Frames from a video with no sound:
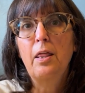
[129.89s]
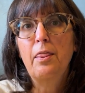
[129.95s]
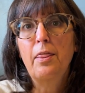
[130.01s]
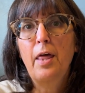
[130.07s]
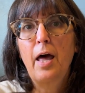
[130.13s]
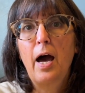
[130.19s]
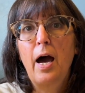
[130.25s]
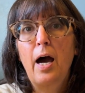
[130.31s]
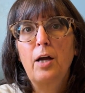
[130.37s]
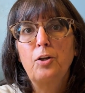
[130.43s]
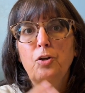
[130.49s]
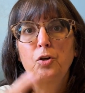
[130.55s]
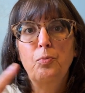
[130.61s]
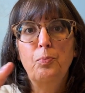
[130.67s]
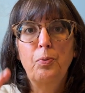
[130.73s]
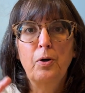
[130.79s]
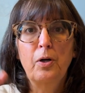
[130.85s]
that
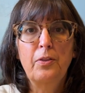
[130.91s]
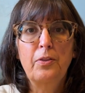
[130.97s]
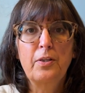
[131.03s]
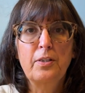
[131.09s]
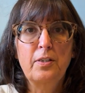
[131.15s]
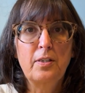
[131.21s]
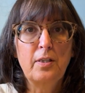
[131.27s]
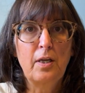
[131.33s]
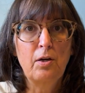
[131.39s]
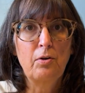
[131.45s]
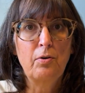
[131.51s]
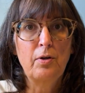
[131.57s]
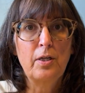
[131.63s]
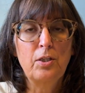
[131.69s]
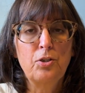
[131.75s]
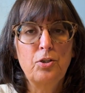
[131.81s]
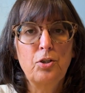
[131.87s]
you put the skill
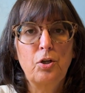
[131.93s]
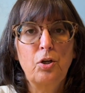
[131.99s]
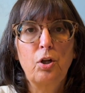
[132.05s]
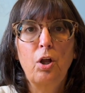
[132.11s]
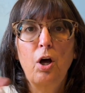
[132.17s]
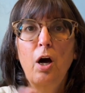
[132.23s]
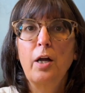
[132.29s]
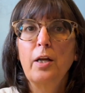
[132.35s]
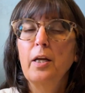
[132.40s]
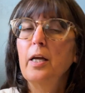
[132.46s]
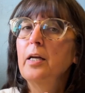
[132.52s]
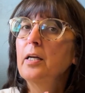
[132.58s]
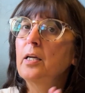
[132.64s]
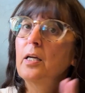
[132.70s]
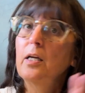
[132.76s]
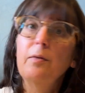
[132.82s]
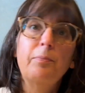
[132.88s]
into Claude and
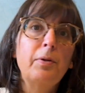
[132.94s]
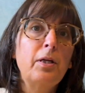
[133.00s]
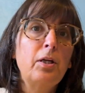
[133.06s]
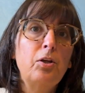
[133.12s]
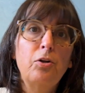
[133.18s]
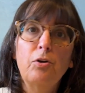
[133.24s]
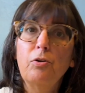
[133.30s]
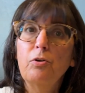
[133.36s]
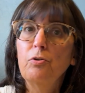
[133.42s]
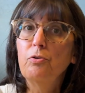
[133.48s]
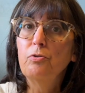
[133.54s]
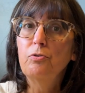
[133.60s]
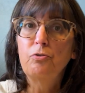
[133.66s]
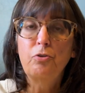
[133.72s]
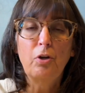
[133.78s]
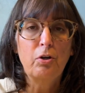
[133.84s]
it can be used